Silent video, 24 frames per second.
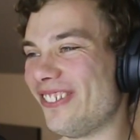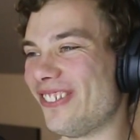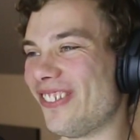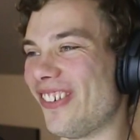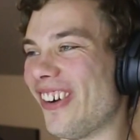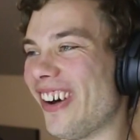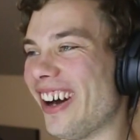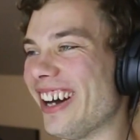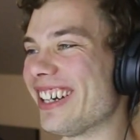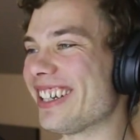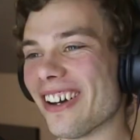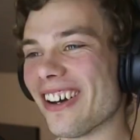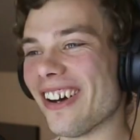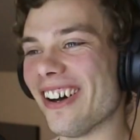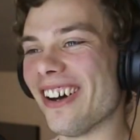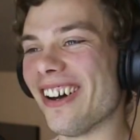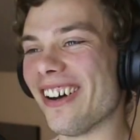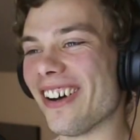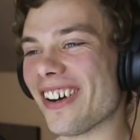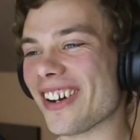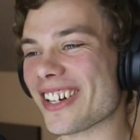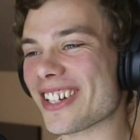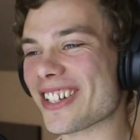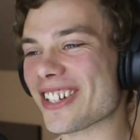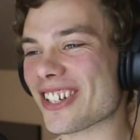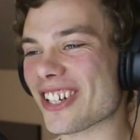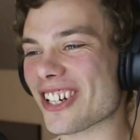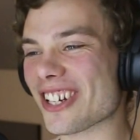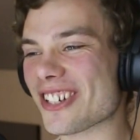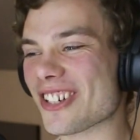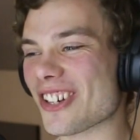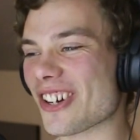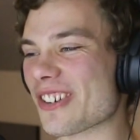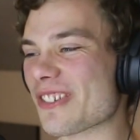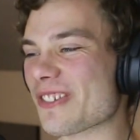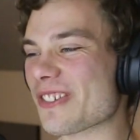What? Oh, the
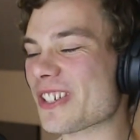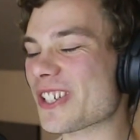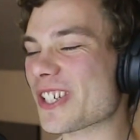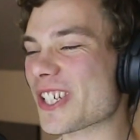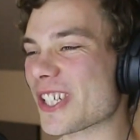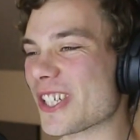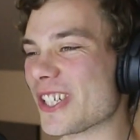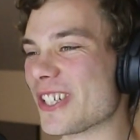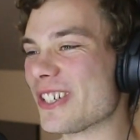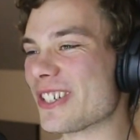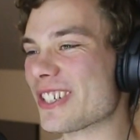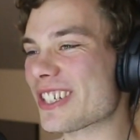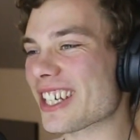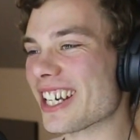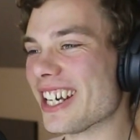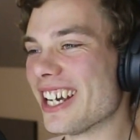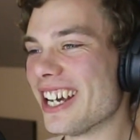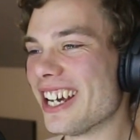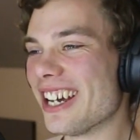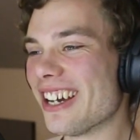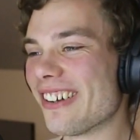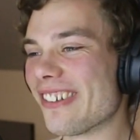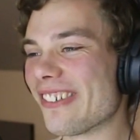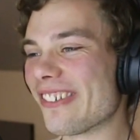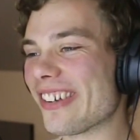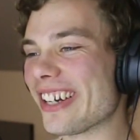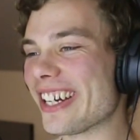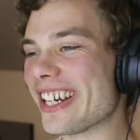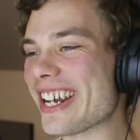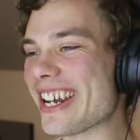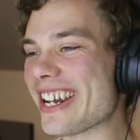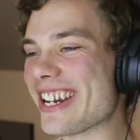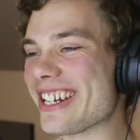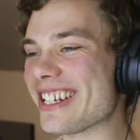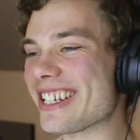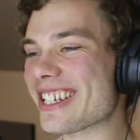dog with shoes.
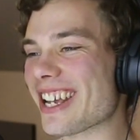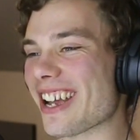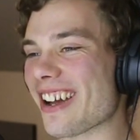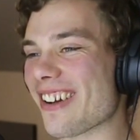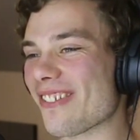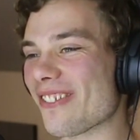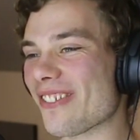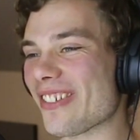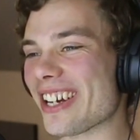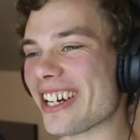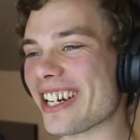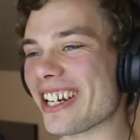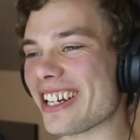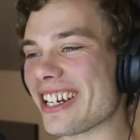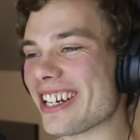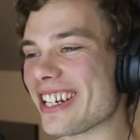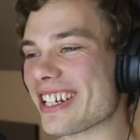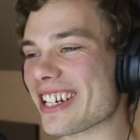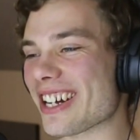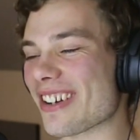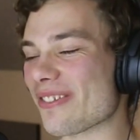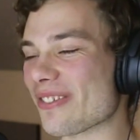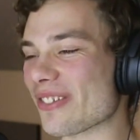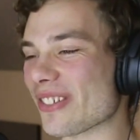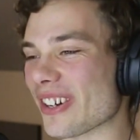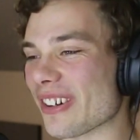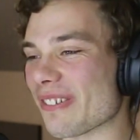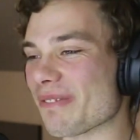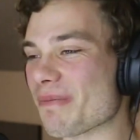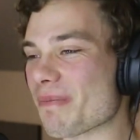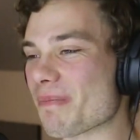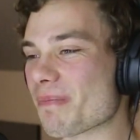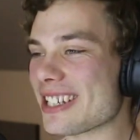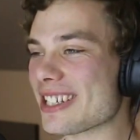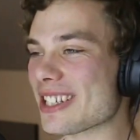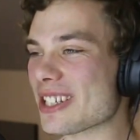Where did he come from?
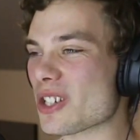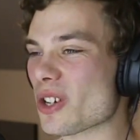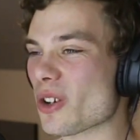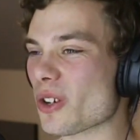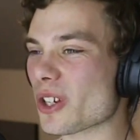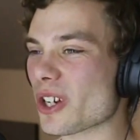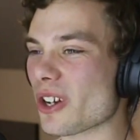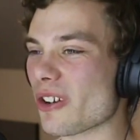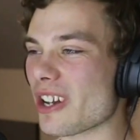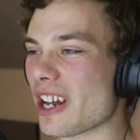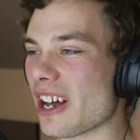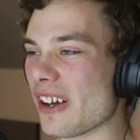Is the dog going